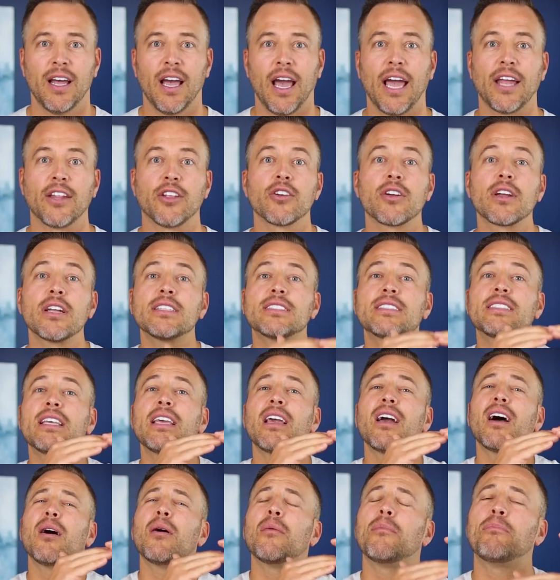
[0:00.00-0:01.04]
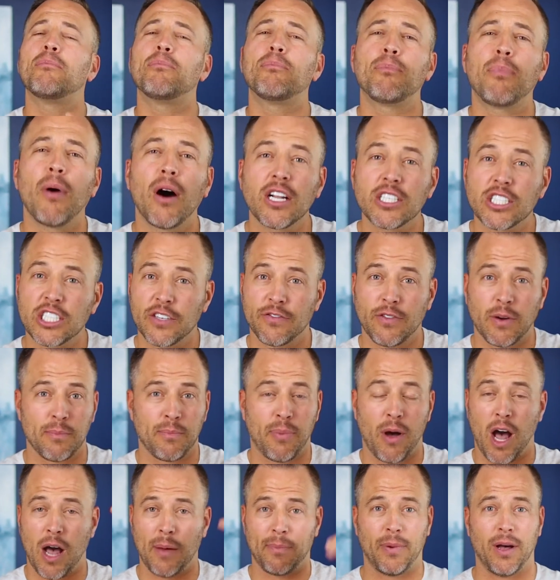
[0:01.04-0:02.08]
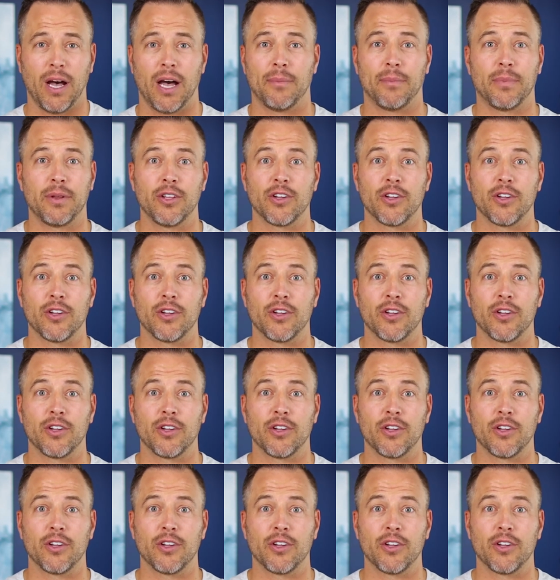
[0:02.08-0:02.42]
and you're gonna see a bunch of them pop up.